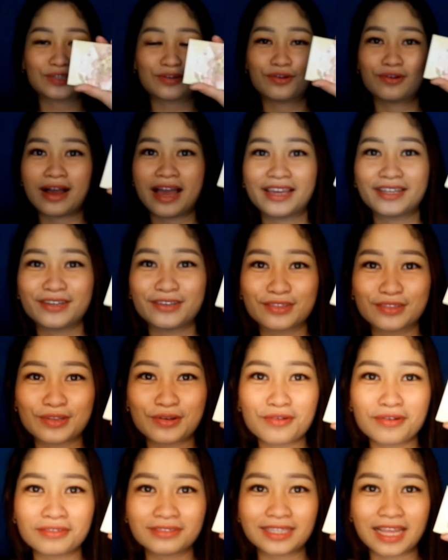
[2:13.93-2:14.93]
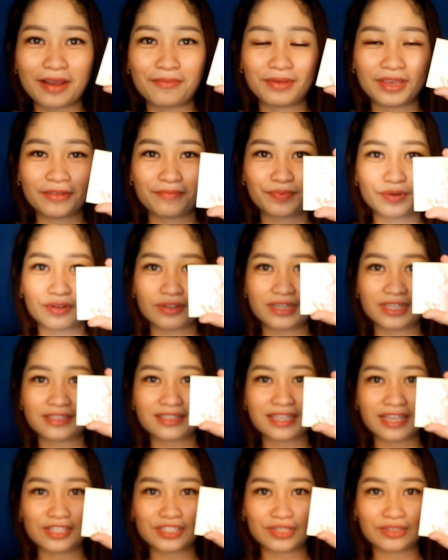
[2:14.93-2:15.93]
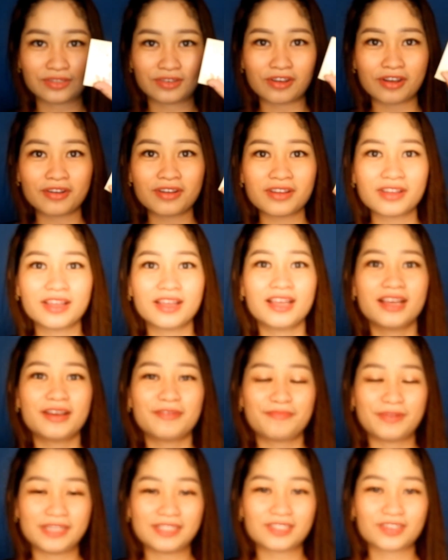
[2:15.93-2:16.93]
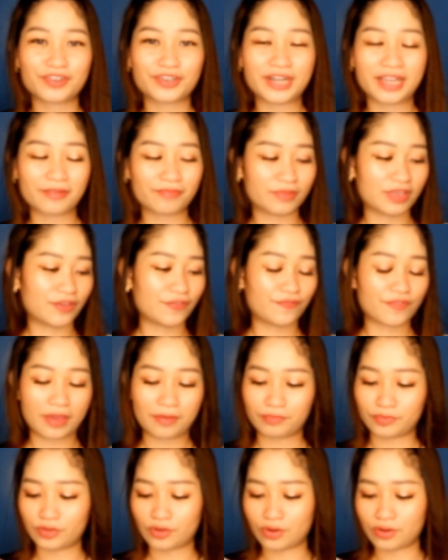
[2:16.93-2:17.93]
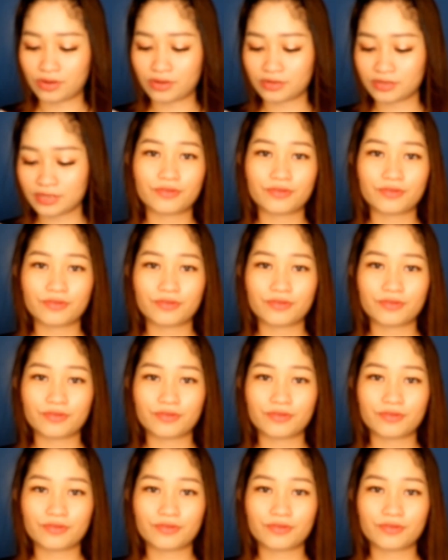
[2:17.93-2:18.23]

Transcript: So, I don't know kung tama yung pronunciation ko. Please correct me if I'm wrong.